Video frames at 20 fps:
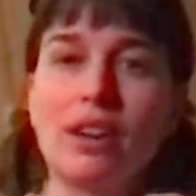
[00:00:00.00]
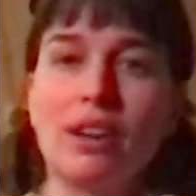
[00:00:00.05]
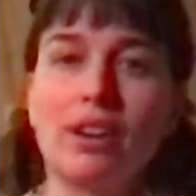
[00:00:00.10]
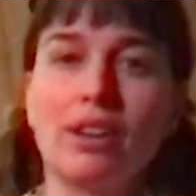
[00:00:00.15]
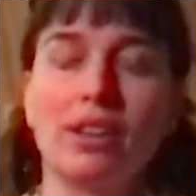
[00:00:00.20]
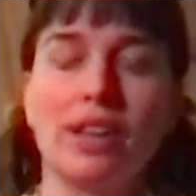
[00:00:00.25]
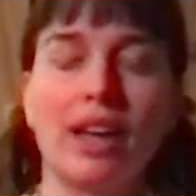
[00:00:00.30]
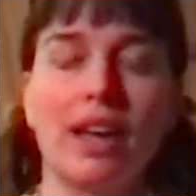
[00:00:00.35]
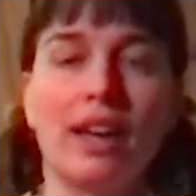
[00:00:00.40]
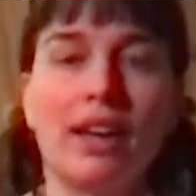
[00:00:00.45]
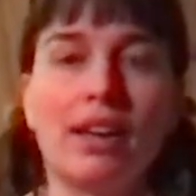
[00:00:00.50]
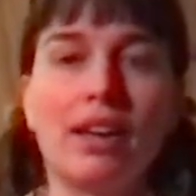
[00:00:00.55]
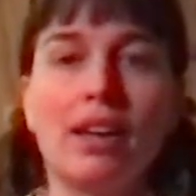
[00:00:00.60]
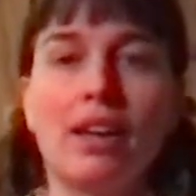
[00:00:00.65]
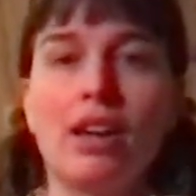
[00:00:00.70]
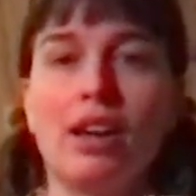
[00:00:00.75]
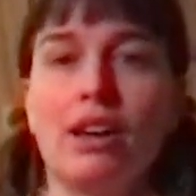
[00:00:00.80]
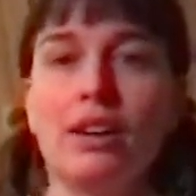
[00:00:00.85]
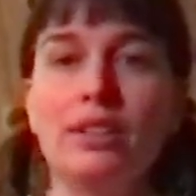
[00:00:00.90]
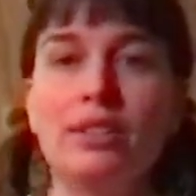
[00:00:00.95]
are like
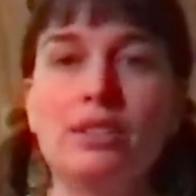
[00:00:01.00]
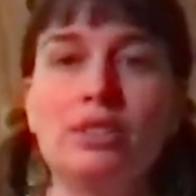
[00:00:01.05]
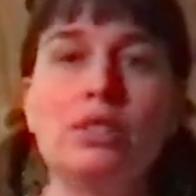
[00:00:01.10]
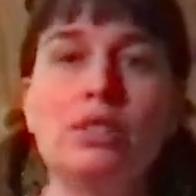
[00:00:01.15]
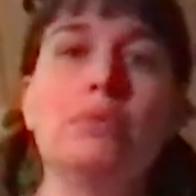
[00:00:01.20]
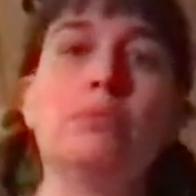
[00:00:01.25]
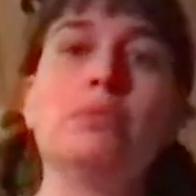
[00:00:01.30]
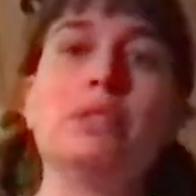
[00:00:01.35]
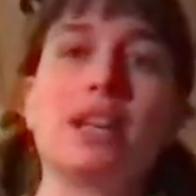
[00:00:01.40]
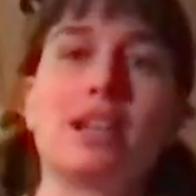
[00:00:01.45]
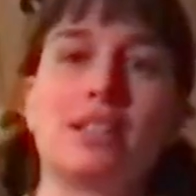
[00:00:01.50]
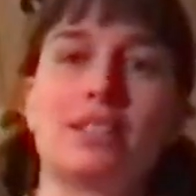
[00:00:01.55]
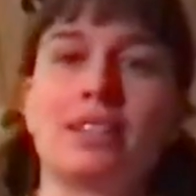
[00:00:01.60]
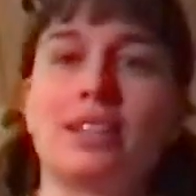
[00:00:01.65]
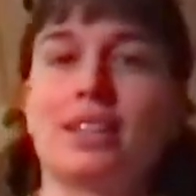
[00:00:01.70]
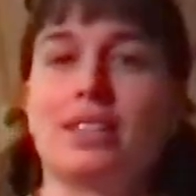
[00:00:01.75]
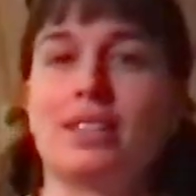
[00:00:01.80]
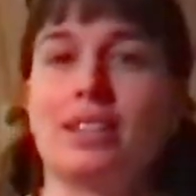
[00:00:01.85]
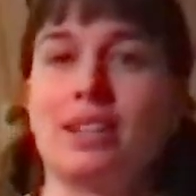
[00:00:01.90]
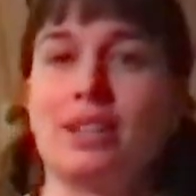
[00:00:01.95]
doom tek tek
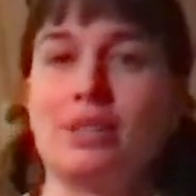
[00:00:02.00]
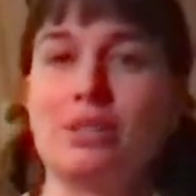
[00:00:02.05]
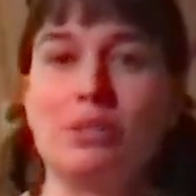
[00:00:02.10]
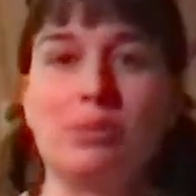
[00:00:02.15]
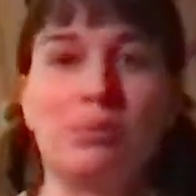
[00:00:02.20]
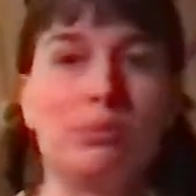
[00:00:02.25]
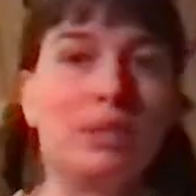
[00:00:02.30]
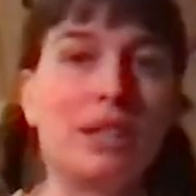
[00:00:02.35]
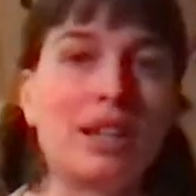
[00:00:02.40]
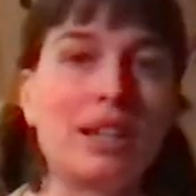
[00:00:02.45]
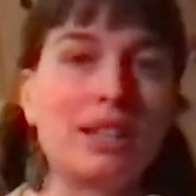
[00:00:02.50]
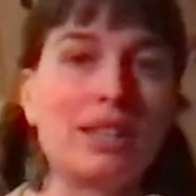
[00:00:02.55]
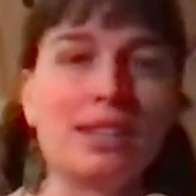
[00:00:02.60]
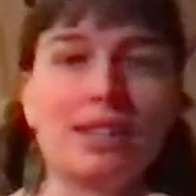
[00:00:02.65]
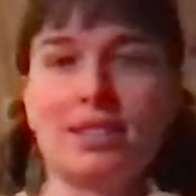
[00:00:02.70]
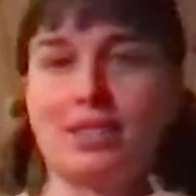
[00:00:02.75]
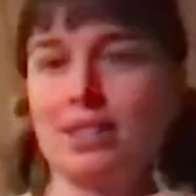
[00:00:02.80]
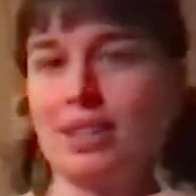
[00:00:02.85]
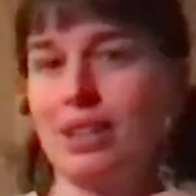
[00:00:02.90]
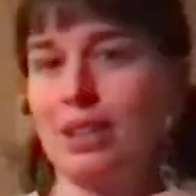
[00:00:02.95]
tek doom tek
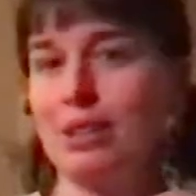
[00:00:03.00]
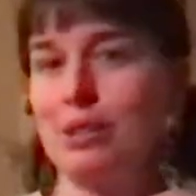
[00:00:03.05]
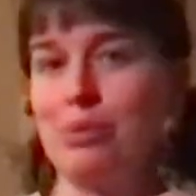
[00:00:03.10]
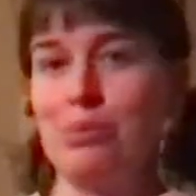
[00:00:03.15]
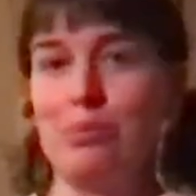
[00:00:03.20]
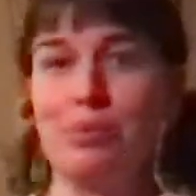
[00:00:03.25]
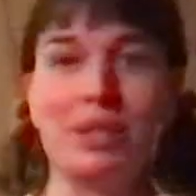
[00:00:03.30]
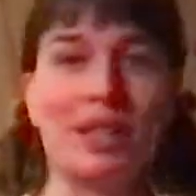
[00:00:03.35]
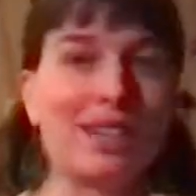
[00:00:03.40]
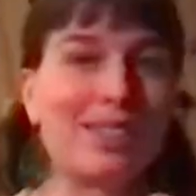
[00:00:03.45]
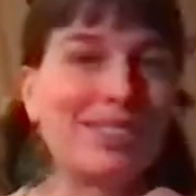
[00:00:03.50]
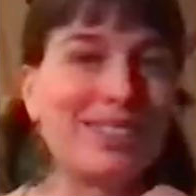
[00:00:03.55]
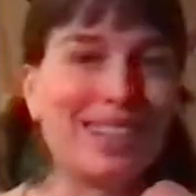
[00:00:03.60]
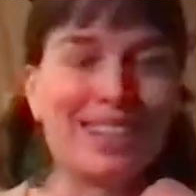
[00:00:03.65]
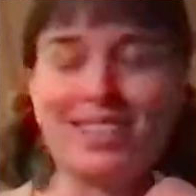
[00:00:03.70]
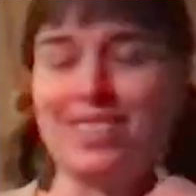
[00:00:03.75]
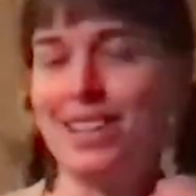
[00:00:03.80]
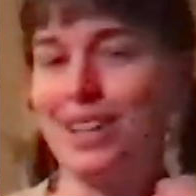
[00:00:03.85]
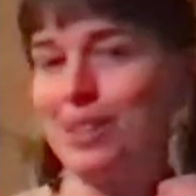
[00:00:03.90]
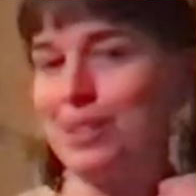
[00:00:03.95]
tek tek doom tek
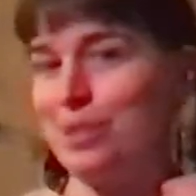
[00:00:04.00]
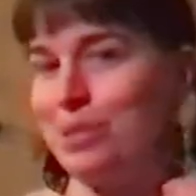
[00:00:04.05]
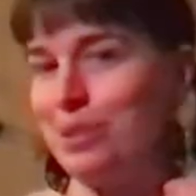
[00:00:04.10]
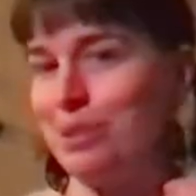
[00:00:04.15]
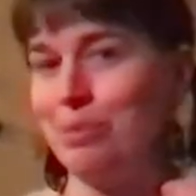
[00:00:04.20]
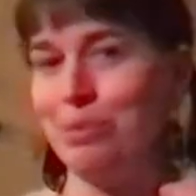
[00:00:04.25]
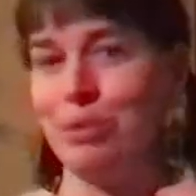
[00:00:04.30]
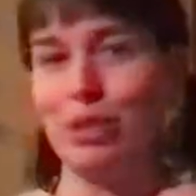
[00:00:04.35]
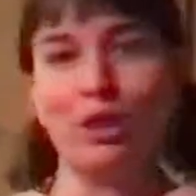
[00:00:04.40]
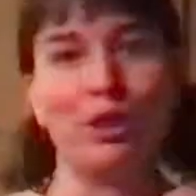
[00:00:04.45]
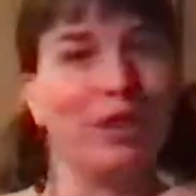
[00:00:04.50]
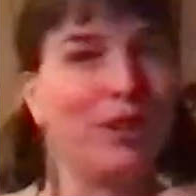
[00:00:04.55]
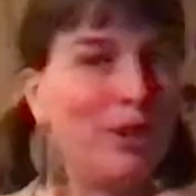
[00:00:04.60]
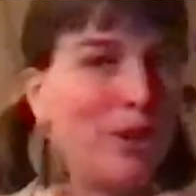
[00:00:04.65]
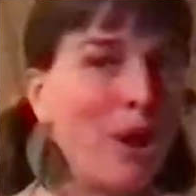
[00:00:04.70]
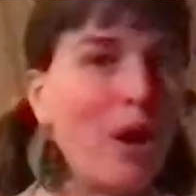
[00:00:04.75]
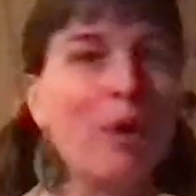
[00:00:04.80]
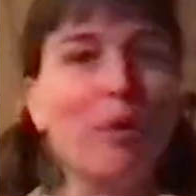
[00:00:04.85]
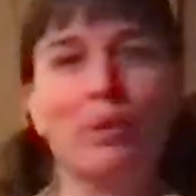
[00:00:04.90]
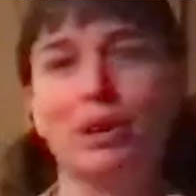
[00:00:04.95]
tek tek doom, you'll
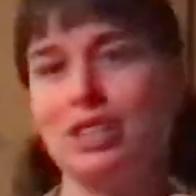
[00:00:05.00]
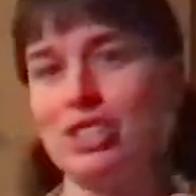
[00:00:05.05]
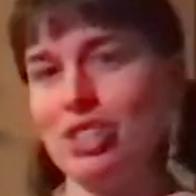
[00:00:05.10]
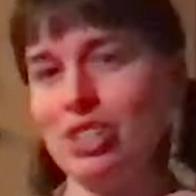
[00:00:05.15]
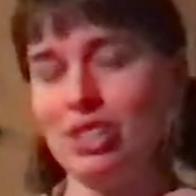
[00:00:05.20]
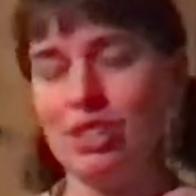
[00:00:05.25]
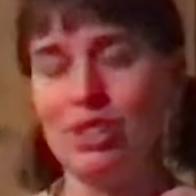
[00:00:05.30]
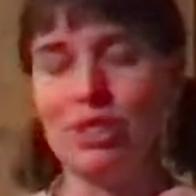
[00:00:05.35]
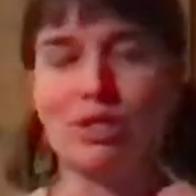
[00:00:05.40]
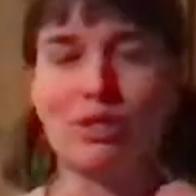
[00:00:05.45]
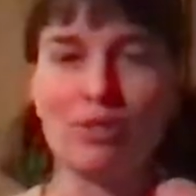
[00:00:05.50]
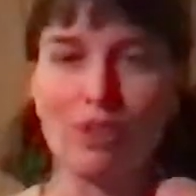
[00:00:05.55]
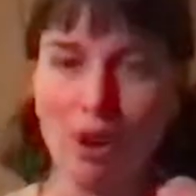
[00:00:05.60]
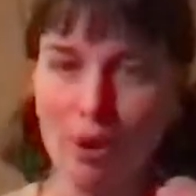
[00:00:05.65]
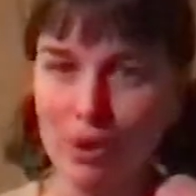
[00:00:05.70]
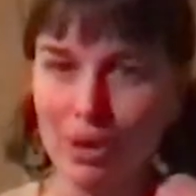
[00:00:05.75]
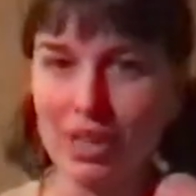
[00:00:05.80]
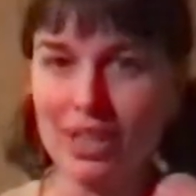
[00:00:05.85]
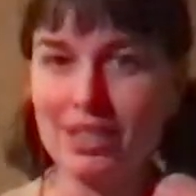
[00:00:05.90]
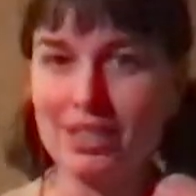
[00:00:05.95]
know which each
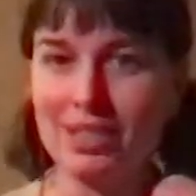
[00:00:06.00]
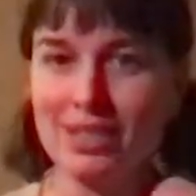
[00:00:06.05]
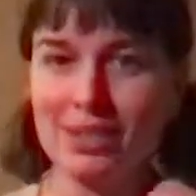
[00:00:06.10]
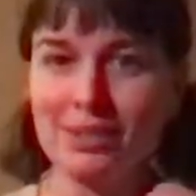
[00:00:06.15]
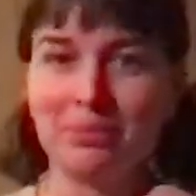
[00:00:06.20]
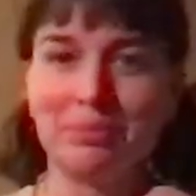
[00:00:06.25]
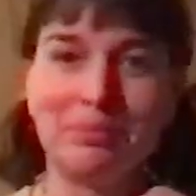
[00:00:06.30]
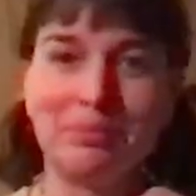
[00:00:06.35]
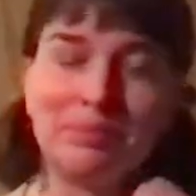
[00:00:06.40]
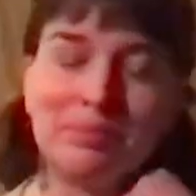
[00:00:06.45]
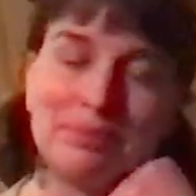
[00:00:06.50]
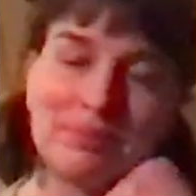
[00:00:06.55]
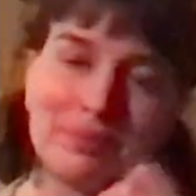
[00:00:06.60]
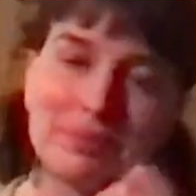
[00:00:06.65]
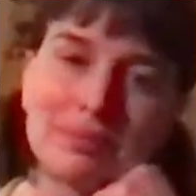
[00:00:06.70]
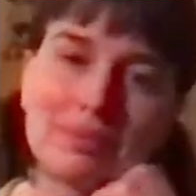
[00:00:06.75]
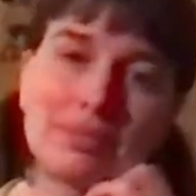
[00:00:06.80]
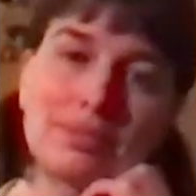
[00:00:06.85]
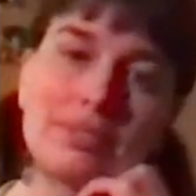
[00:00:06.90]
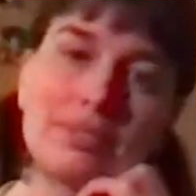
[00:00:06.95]
stroke is.
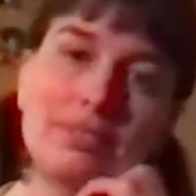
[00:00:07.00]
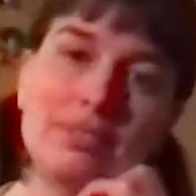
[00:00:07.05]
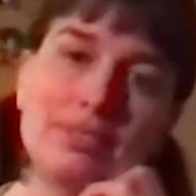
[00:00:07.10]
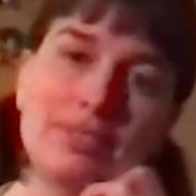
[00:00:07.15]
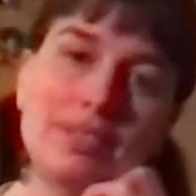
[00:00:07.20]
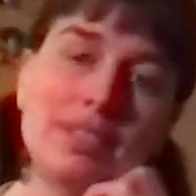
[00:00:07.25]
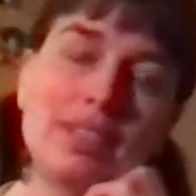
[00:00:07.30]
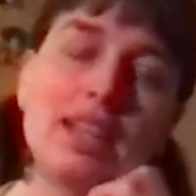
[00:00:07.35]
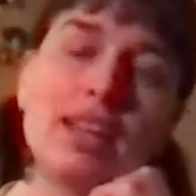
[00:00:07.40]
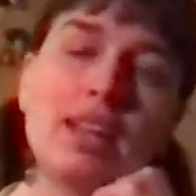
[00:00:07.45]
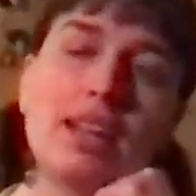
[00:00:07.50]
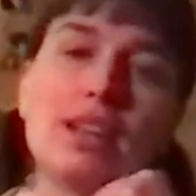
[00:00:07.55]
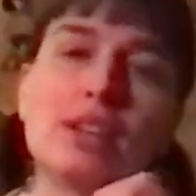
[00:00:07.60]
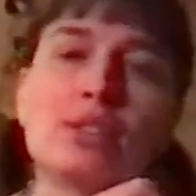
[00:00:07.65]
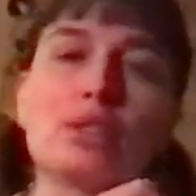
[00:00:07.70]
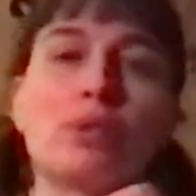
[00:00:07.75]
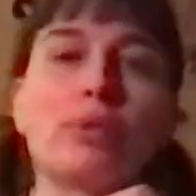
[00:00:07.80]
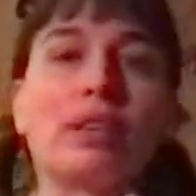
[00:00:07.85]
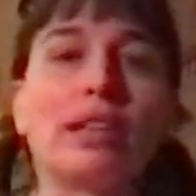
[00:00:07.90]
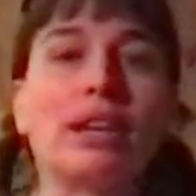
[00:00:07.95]

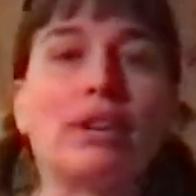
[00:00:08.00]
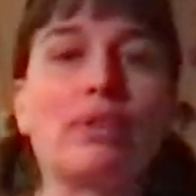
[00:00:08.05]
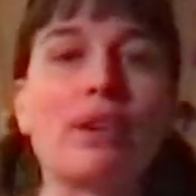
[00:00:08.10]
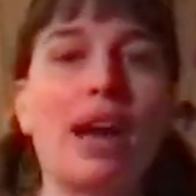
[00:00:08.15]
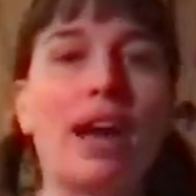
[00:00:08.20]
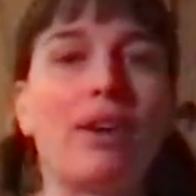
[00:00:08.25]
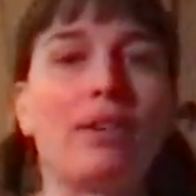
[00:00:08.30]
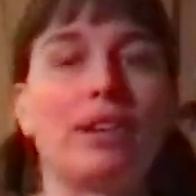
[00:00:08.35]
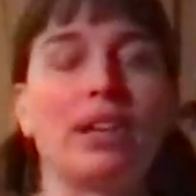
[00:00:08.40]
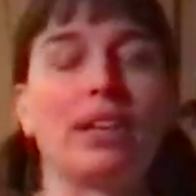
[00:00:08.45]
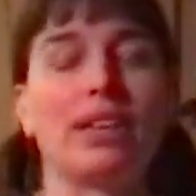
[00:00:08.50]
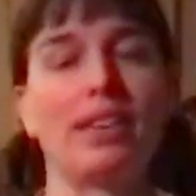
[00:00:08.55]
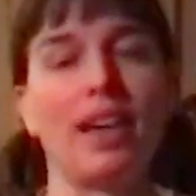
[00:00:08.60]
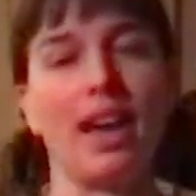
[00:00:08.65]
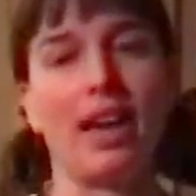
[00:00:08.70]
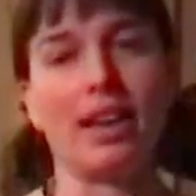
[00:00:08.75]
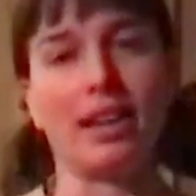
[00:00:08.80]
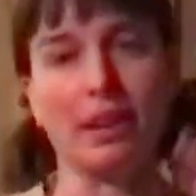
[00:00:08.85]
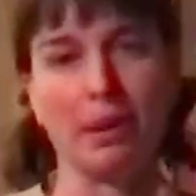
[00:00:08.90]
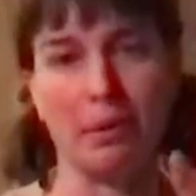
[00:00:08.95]
So really grounding that
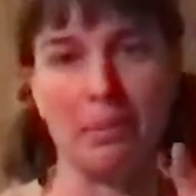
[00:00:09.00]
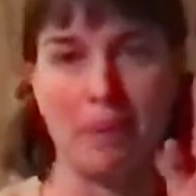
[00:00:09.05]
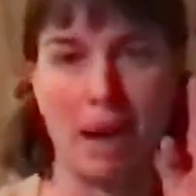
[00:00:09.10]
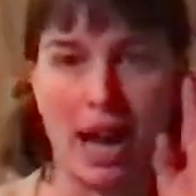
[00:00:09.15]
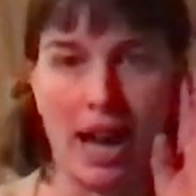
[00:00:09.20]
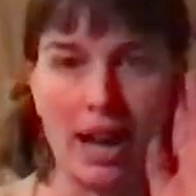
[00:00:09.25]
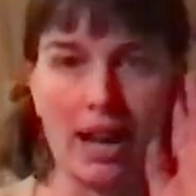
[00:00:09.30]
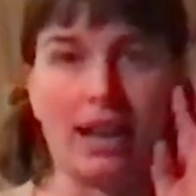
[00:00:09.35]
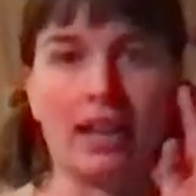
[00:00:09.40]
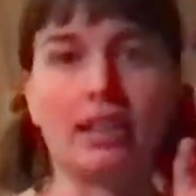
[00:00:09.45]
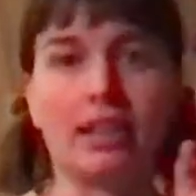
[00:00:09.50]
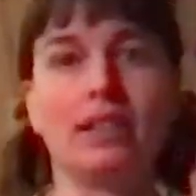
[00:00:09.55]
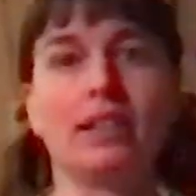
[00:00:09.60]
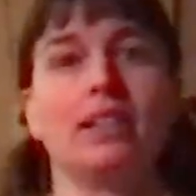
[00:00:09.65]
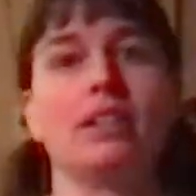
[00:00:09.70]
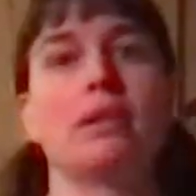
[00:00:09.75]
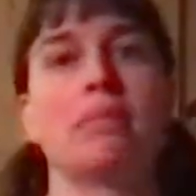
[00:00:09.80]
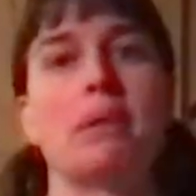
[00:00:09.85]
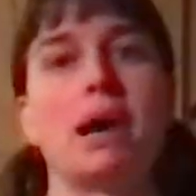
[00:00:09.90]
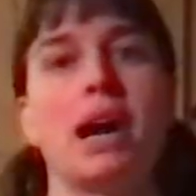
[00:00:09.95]
in your mind, in
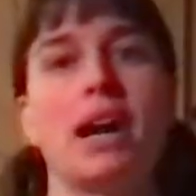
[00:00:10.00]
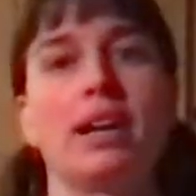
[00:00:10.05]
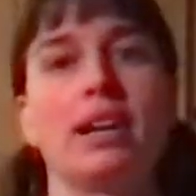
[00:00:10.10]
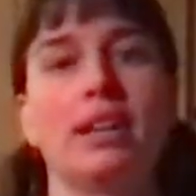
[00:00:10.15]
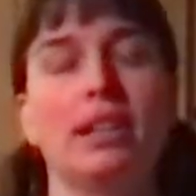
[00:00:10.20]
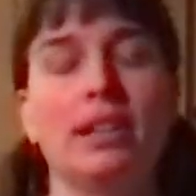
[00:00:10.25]
your body.